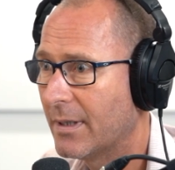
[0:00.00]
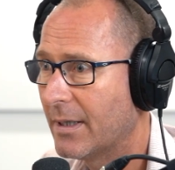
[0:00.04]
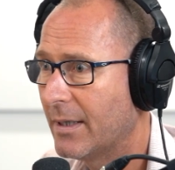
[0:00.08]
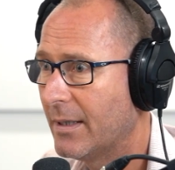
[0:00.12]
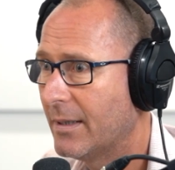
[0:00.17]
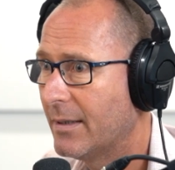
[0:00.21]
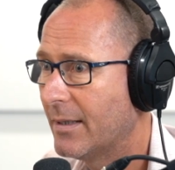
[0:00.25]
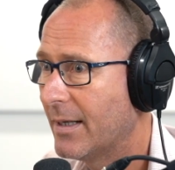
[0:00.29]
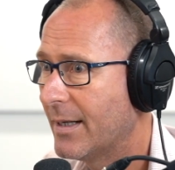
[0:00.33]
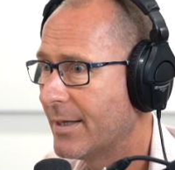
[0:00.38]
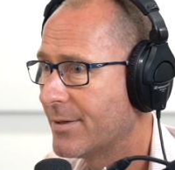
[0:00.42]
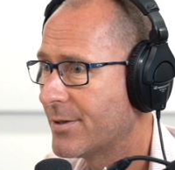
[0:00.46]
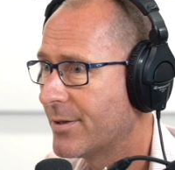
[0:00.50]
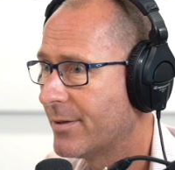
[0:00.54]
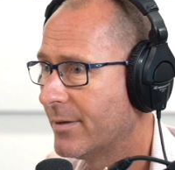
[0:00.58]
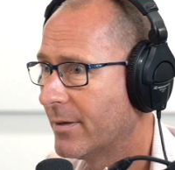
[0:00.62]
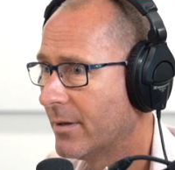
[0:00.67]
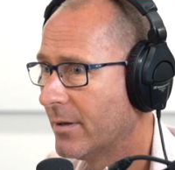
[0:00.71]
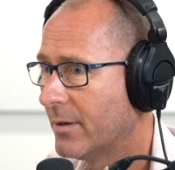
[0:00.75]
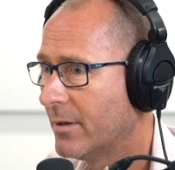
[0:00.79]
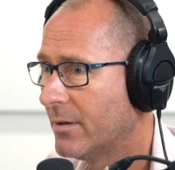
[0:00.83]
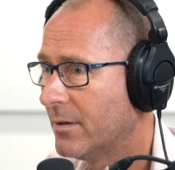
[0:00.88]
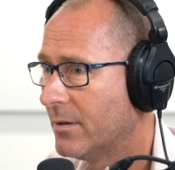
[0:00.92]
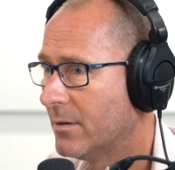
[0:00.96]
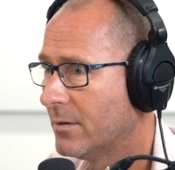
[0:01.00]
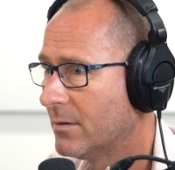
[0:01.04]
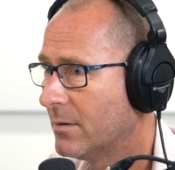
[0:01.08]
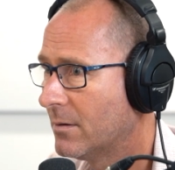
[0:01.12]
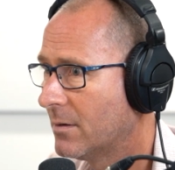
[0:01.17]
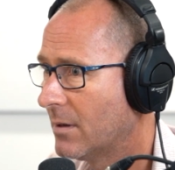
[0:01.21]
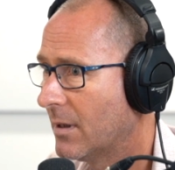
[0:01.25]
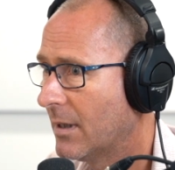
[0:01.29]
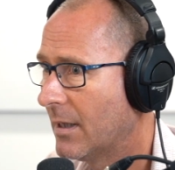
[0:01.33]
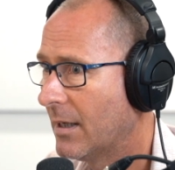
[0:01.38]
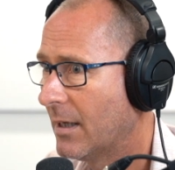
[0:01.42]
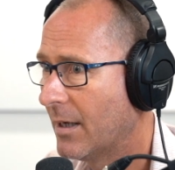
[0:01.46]
Yeah. And as you know,
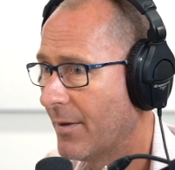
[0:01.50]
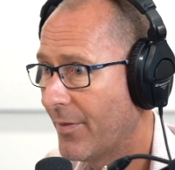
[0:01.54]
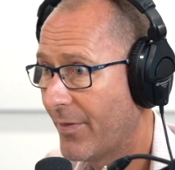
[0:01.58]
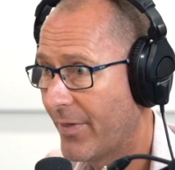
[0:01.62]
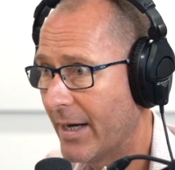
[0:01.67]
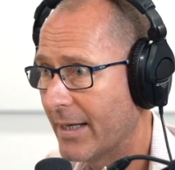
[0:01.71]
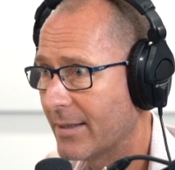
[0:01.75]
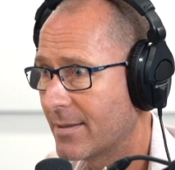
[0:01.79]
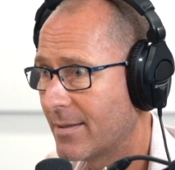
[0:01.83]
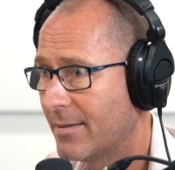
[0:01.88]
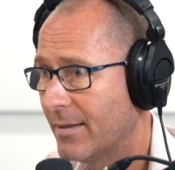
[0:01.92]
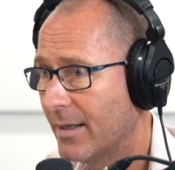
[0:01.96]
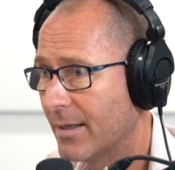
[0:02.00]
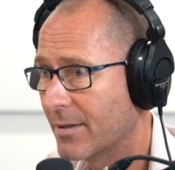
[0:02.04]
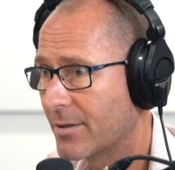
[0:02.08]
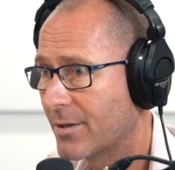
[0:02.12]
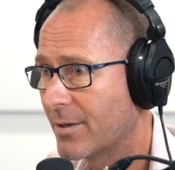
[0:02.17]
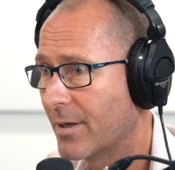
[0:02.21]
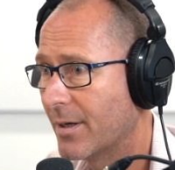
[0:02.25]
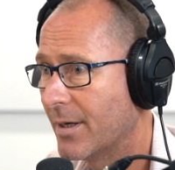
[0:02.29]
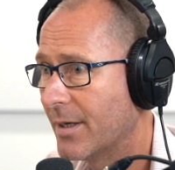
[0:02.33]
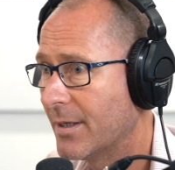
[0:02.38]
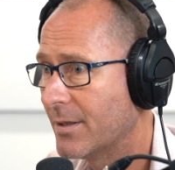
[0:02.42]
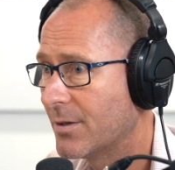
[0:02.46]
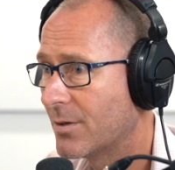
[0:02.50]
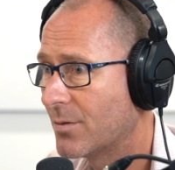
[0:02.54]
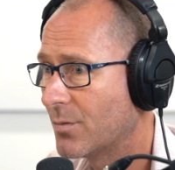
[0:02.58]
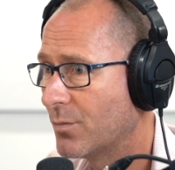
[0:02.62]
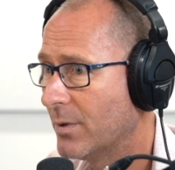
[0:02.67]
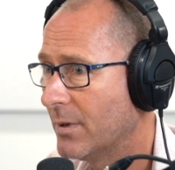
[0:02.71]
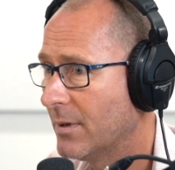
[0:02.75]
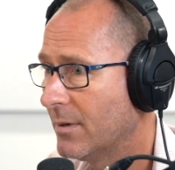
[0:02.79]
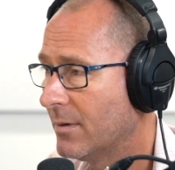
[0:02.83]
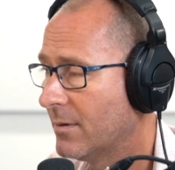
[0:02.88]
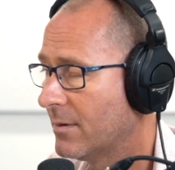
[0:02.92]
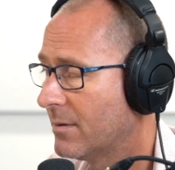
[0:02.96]
uh, that's now changed yeah.
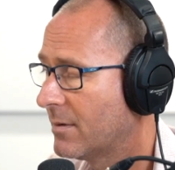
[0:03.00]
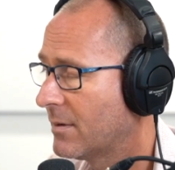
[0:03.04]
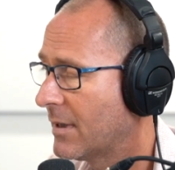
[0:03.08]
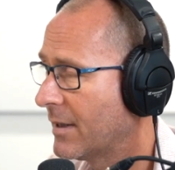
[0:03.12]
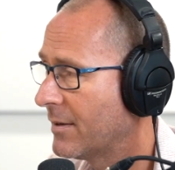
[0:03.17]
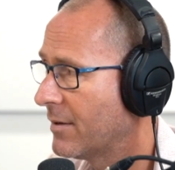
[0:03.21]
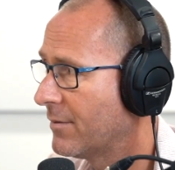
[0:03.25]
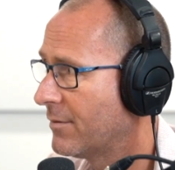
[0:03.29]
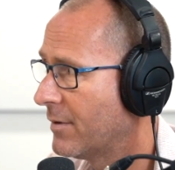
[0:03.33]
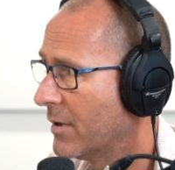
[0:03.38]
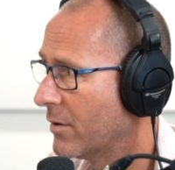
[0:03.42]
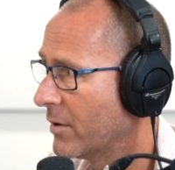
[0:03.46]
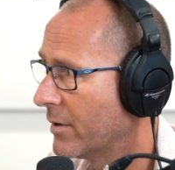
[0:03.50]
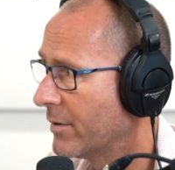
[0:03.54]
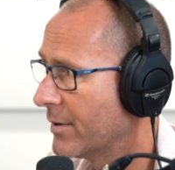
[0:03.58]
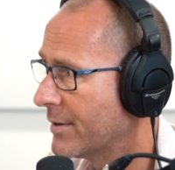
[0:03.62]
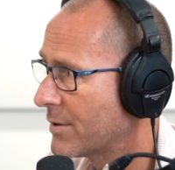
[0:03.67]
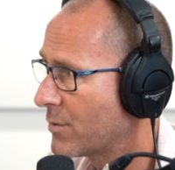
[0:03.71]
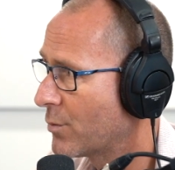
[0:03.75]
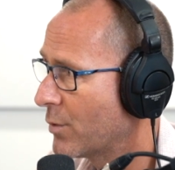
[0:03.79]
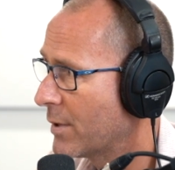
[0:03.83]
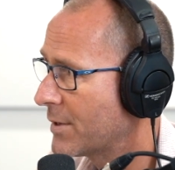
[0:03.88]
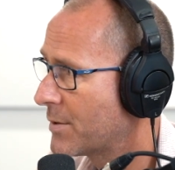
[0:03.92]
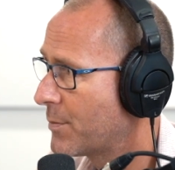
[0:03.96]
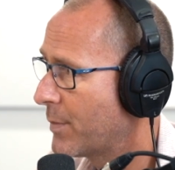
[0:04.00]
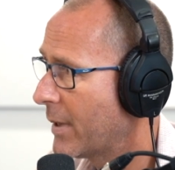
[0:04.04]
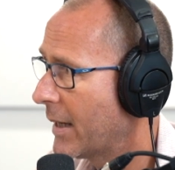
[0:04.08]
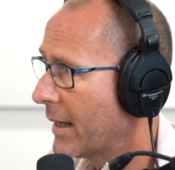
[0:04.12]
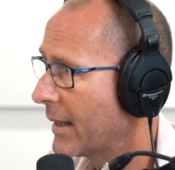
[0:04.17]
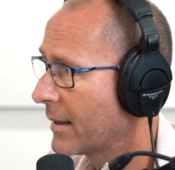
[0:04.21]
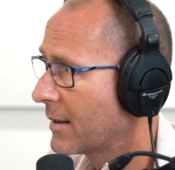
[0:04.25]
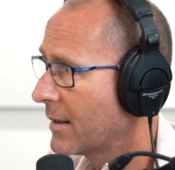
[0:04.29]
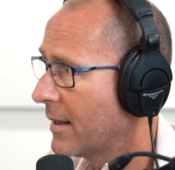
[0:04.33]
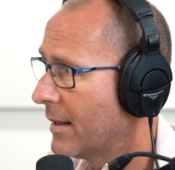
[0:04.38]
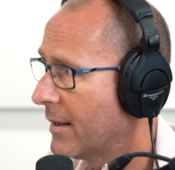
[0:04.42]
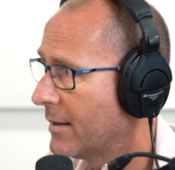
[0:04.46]
with, at the very least,
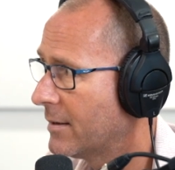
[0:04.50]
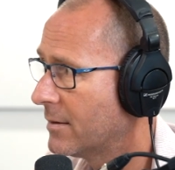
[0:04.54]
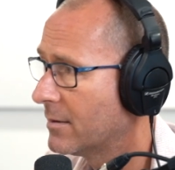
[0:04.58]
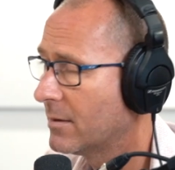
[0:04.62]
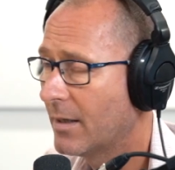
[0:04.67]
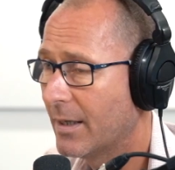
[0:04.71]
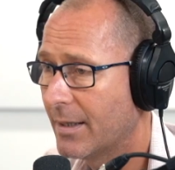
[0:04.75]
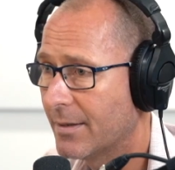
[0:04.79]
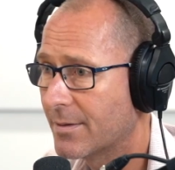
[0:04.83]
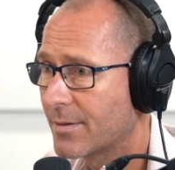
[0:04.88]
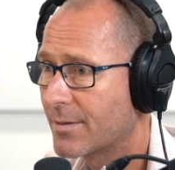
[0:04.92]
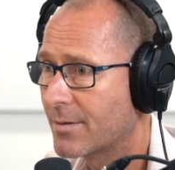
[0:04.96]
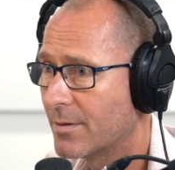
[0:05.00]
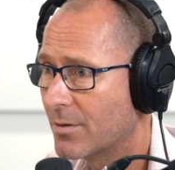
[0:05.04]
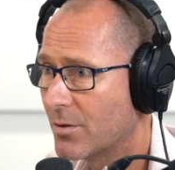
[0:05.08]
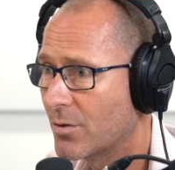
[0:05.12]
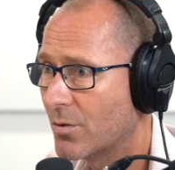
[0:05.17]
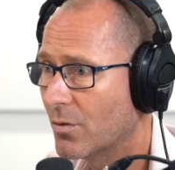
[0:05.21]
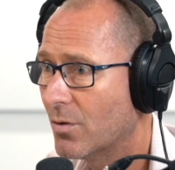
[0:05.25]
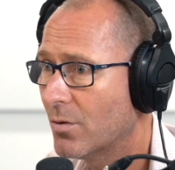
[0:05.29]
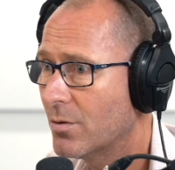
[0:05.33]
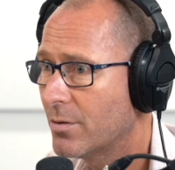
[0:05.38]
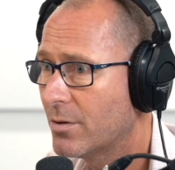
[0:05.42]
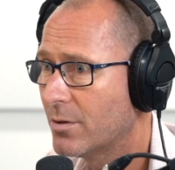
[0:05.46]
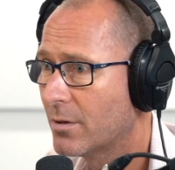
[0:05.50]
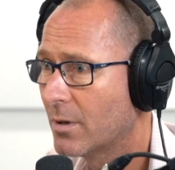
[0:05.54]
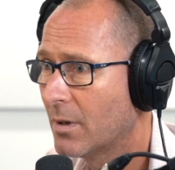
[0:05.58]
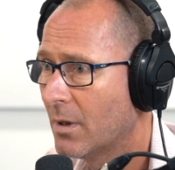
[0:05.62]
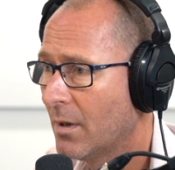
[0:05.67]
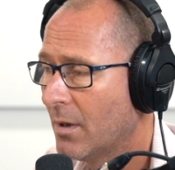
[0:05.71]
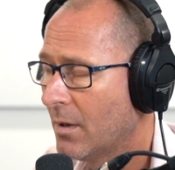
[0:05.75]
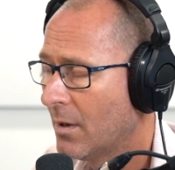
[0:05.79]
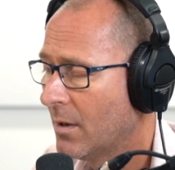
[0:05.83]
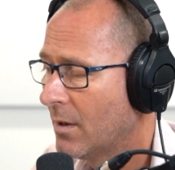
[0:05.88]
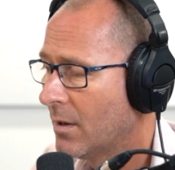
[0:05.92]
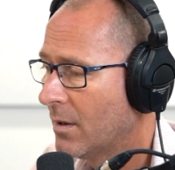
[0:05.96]
Westpac and, and St George. Mm.